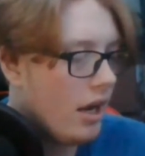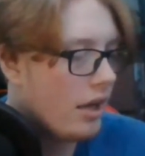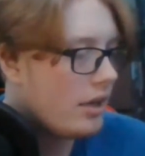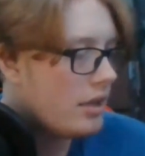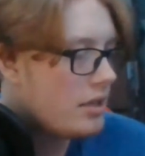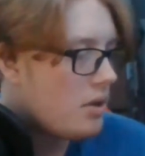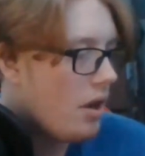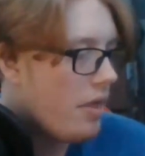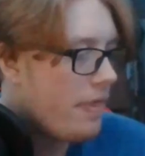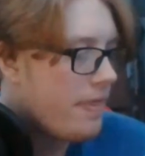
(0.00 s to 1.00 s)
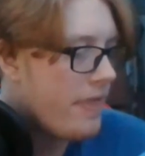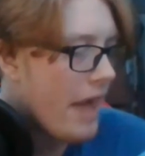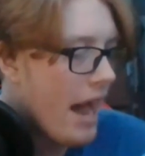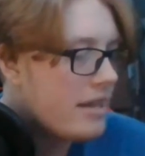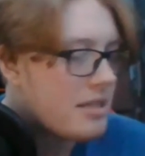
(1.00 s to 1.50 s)
Because
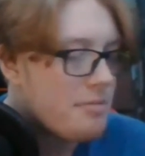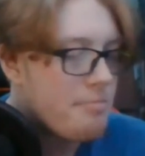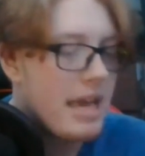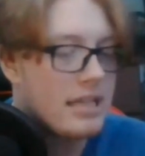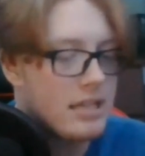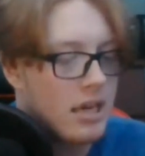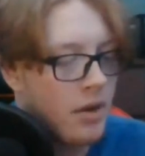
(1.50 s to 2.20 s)
that is amazing.